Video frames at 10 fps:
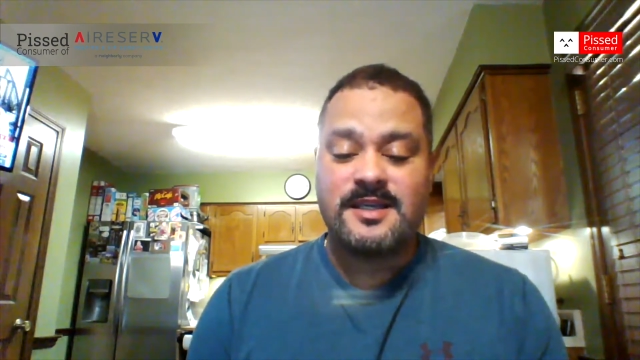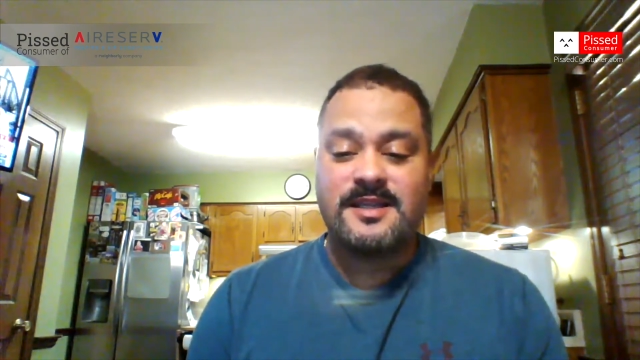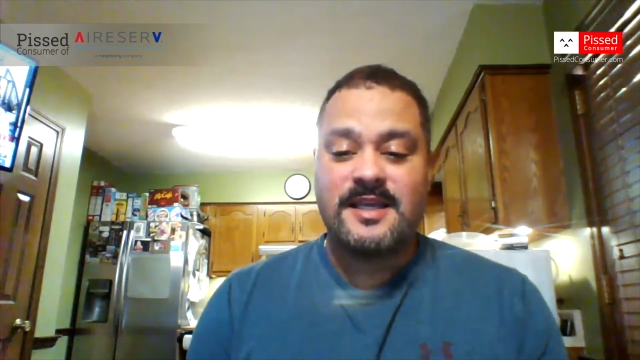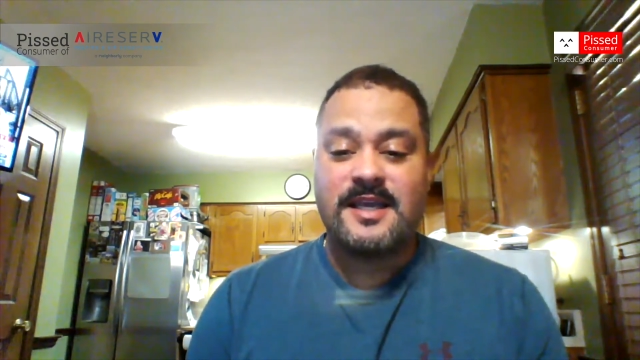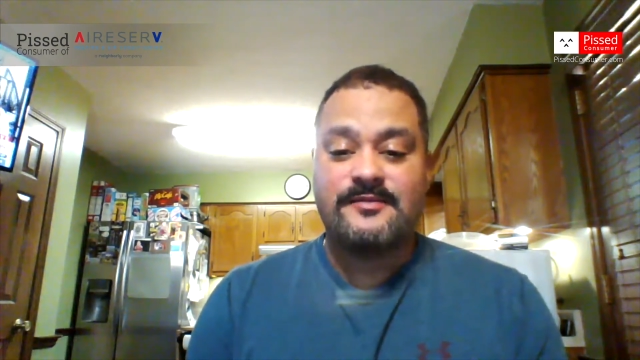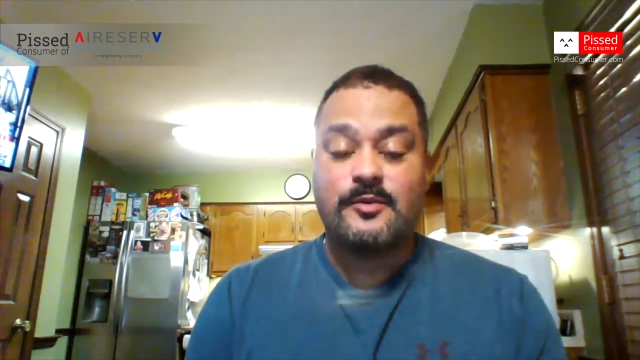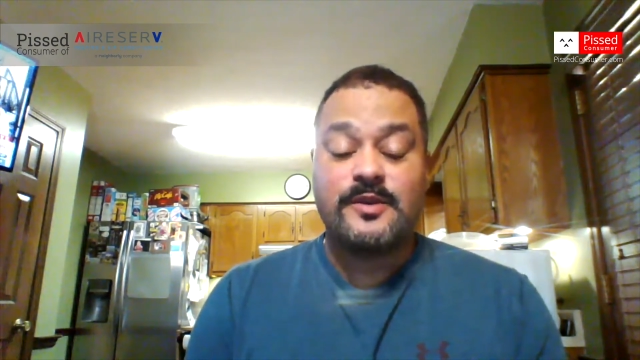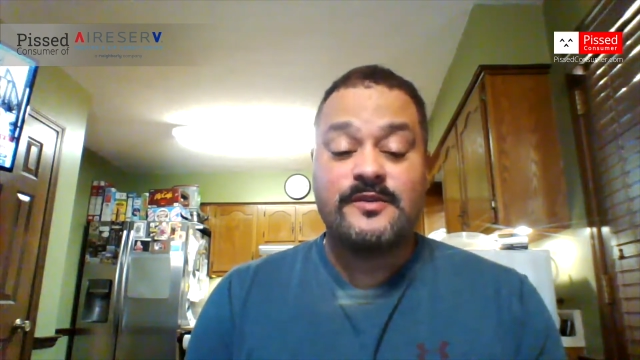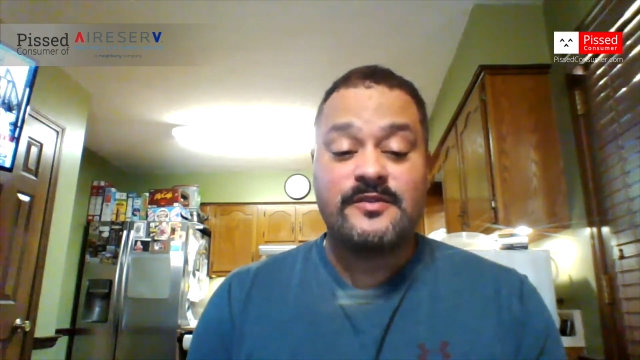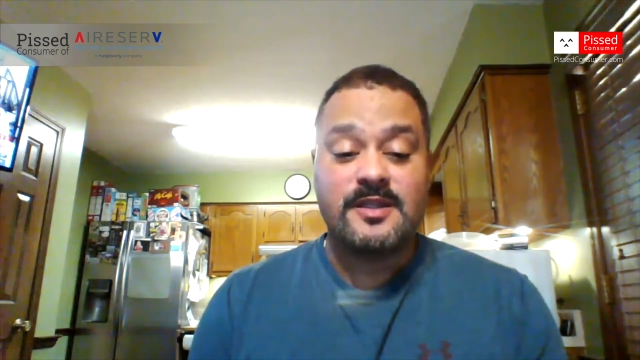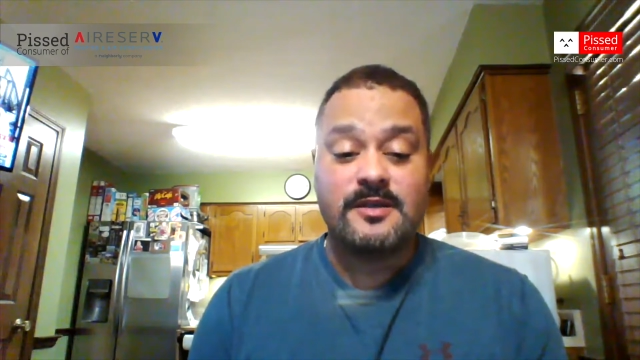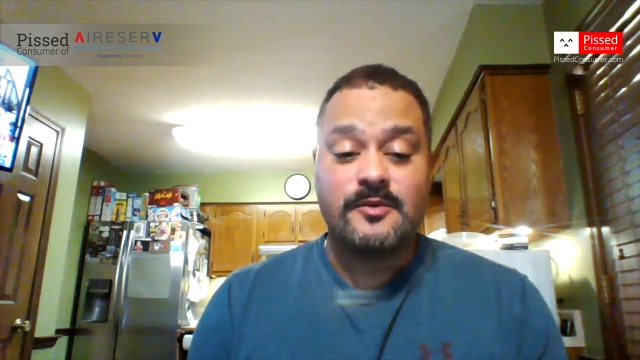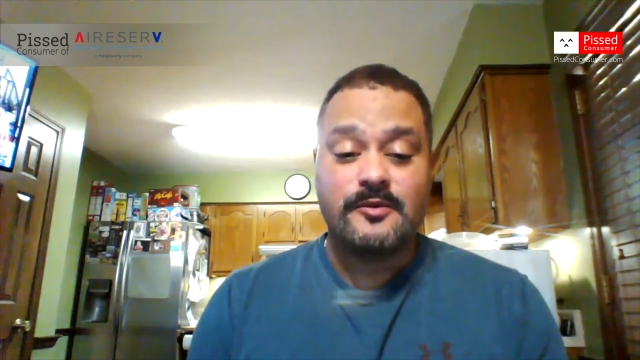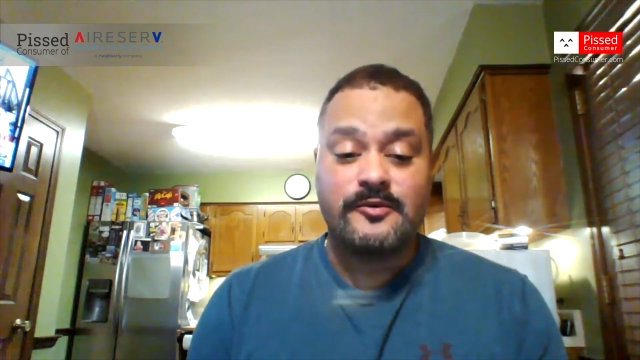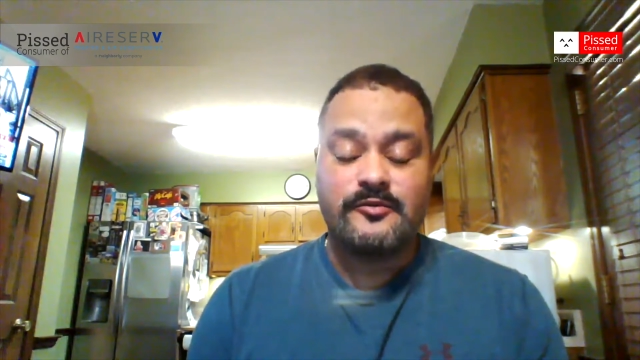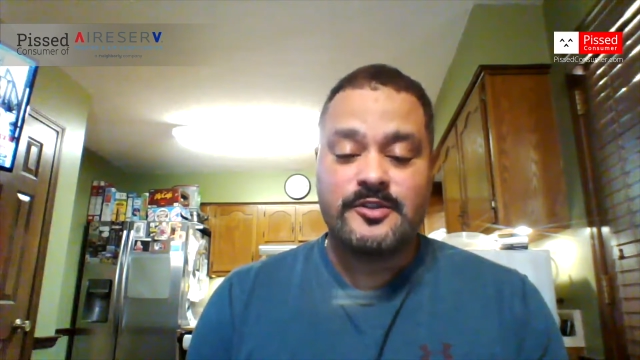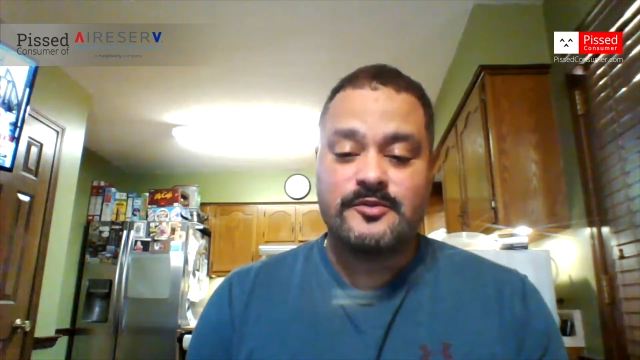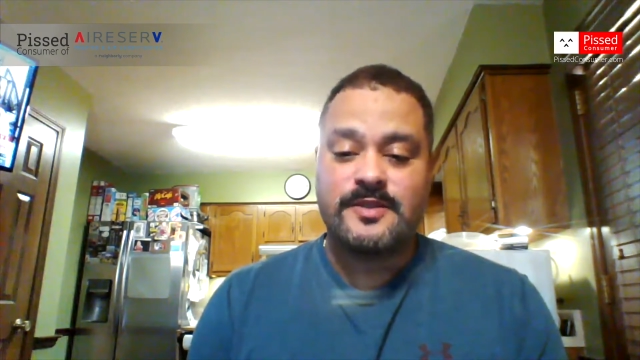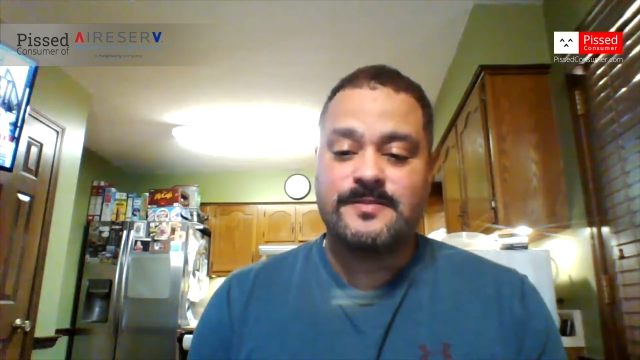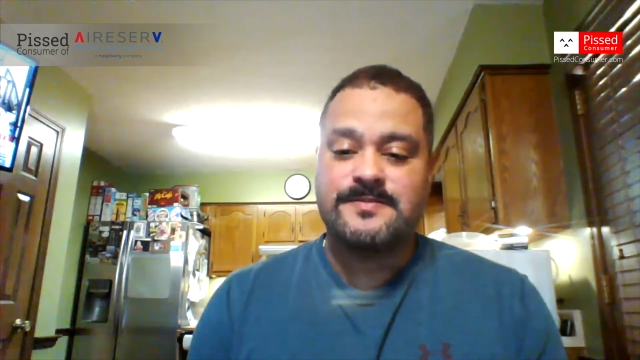and they have to refill it with refrigerant.